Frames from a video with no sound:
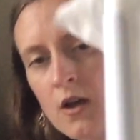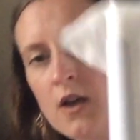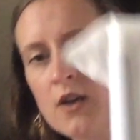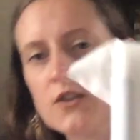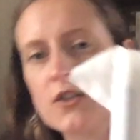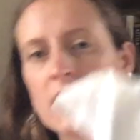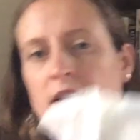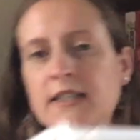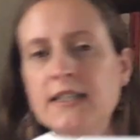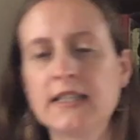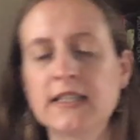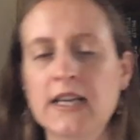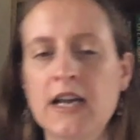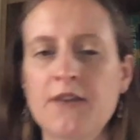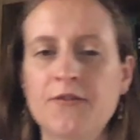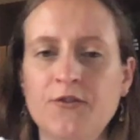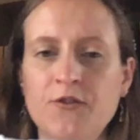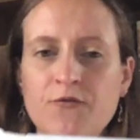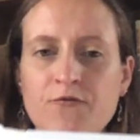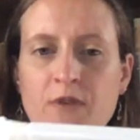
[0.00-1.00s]
So I did
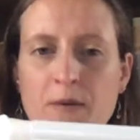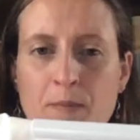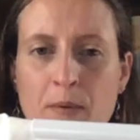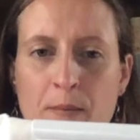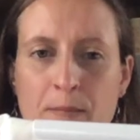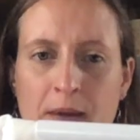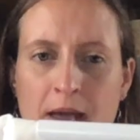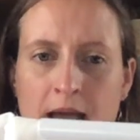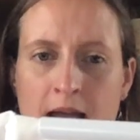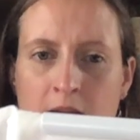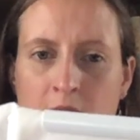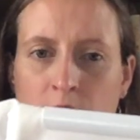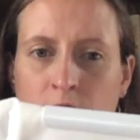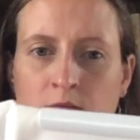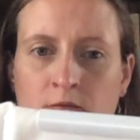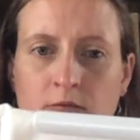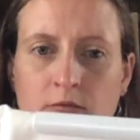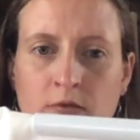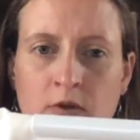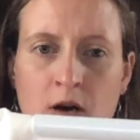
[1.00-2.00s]
have to rip a bit
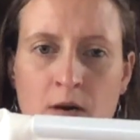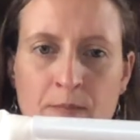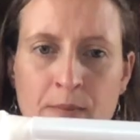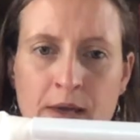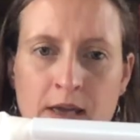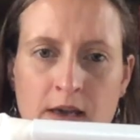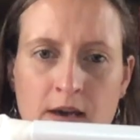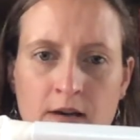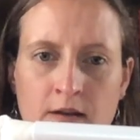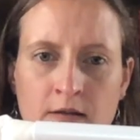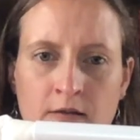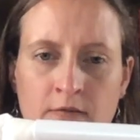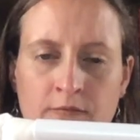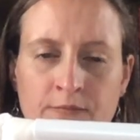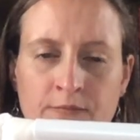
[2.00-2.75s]
out up here.